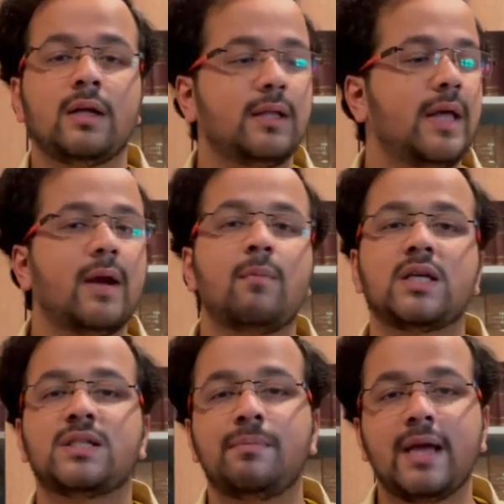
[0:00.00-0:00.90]
there
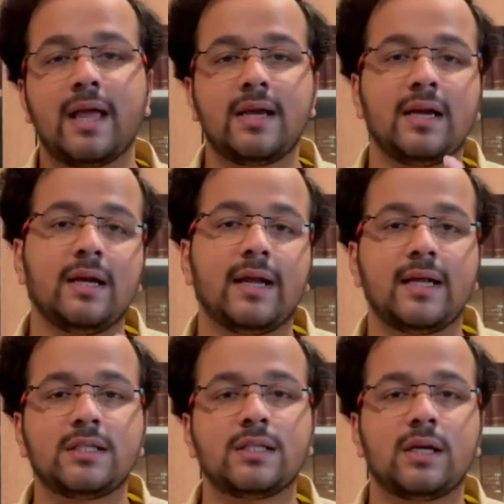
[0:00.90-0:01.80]
must be an
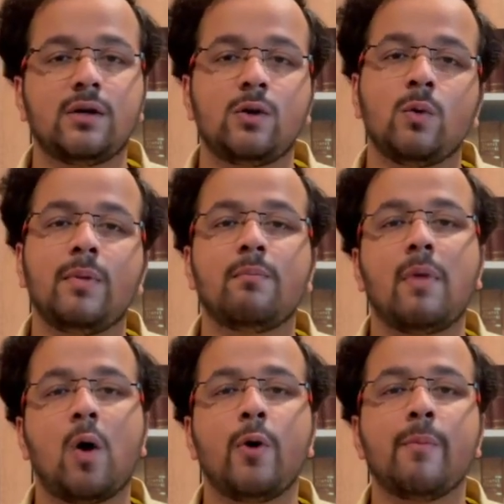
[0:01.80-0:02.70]
intention to be
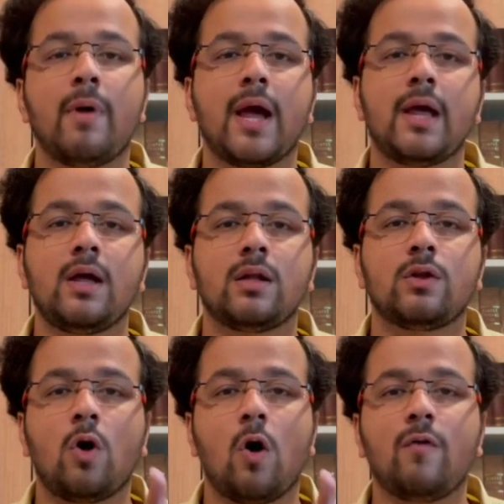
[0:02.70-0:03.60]
bound by the
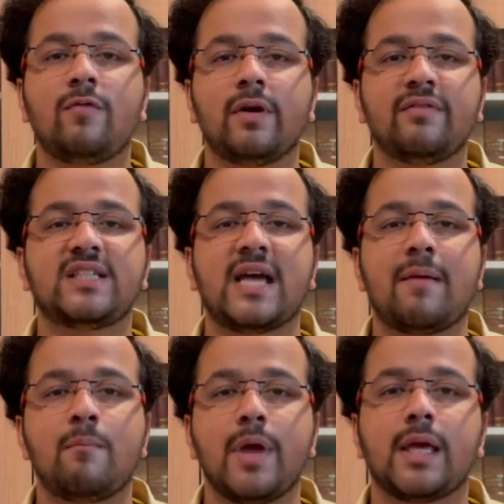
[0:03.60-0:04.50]
offer which I
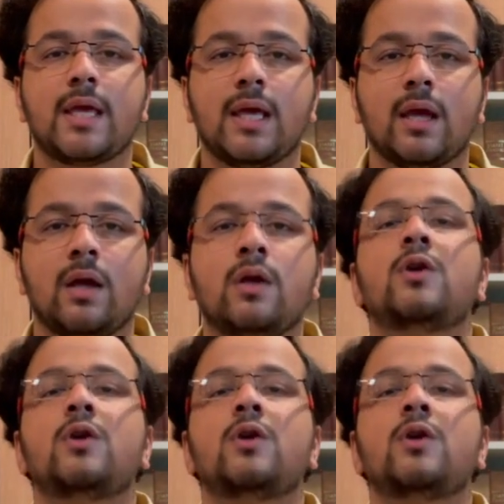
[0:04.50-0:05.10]
am making.